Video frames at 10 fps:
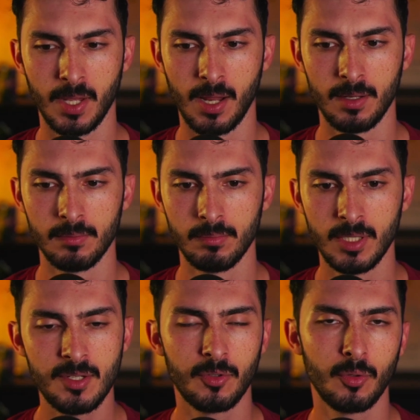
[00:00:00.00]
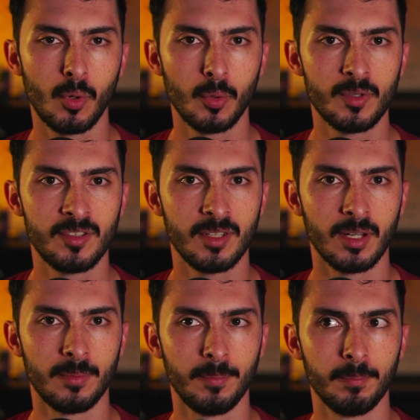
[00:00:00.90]
And these two roads
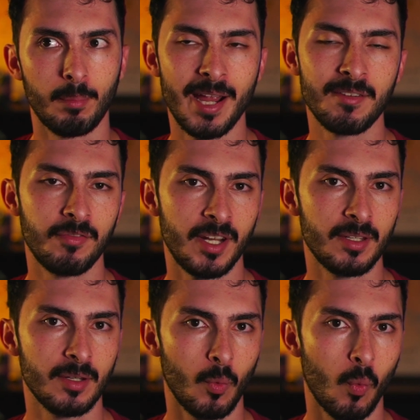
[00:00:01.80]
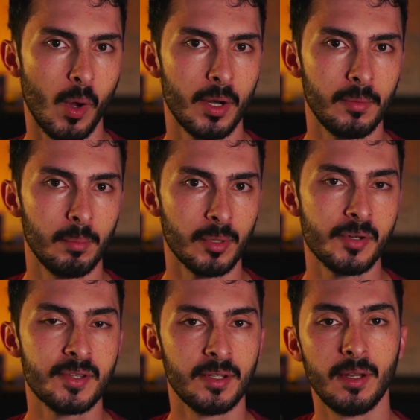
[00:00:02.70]
might fit one
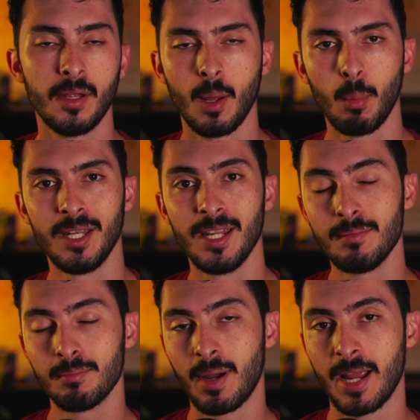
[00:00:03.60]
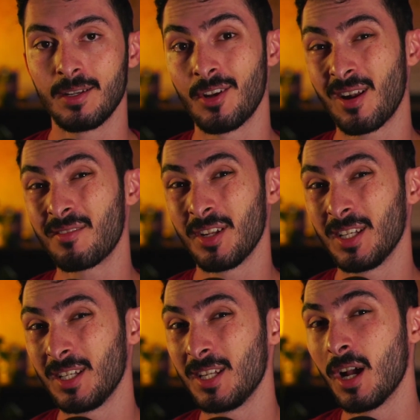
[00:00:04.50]
person, but they might not fit
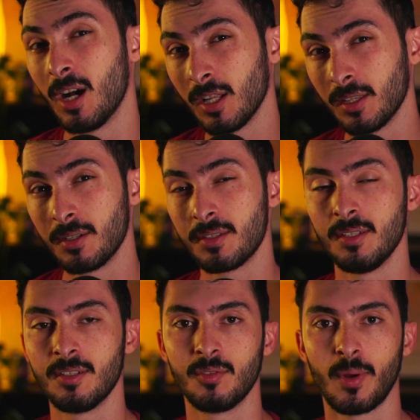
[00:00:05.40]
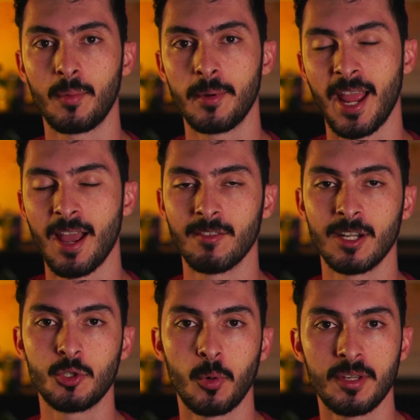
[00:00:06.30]
the others. This is why we have a
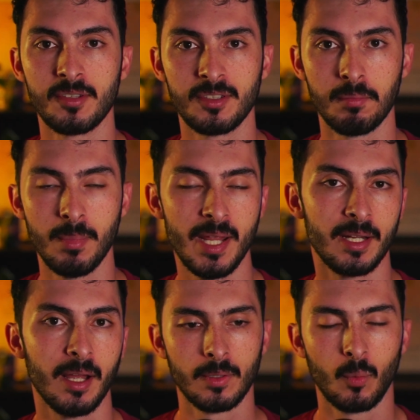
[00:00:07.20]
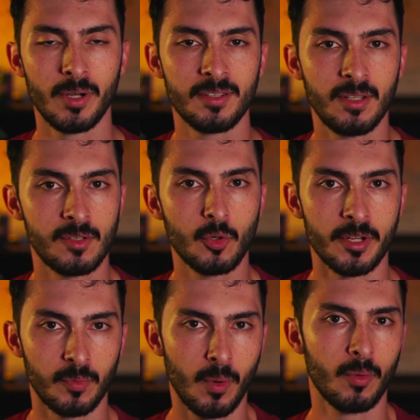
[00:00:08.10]
choice to make. What is this
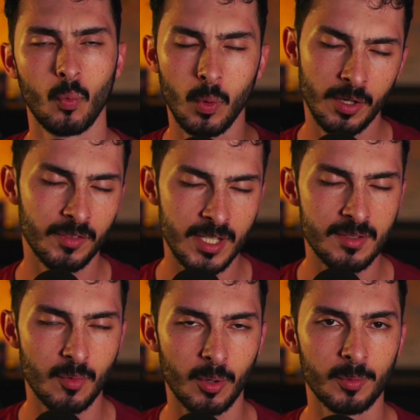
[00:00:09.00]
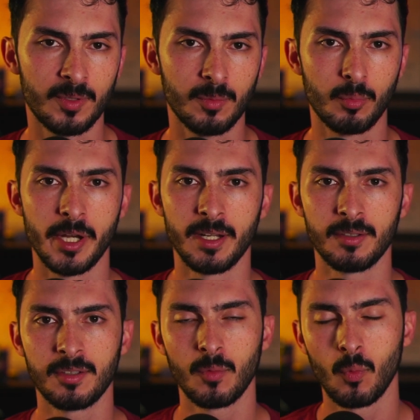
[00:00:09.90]
choice? Well, one of these roads
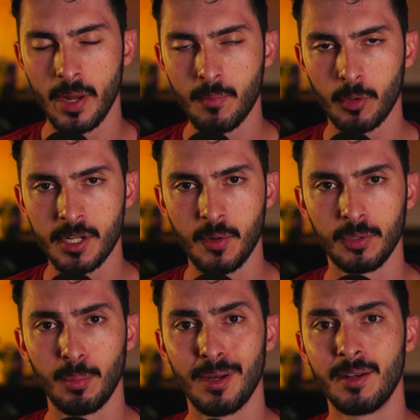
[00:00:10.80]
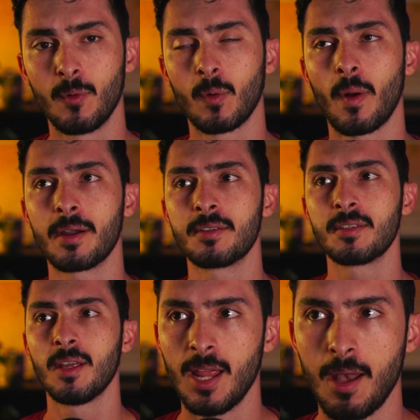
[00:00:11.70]
brings way more yield, but it
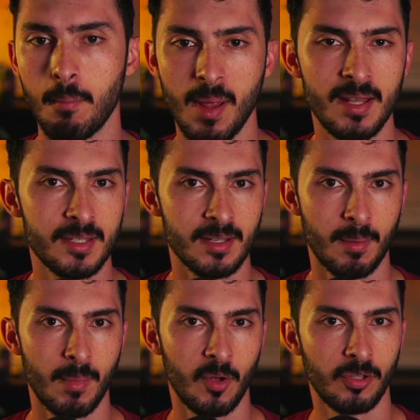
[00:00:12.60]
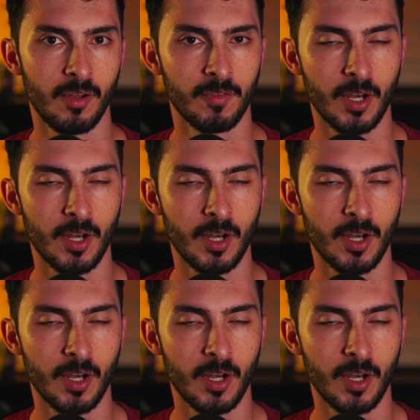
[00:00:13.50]
requires an immense amount of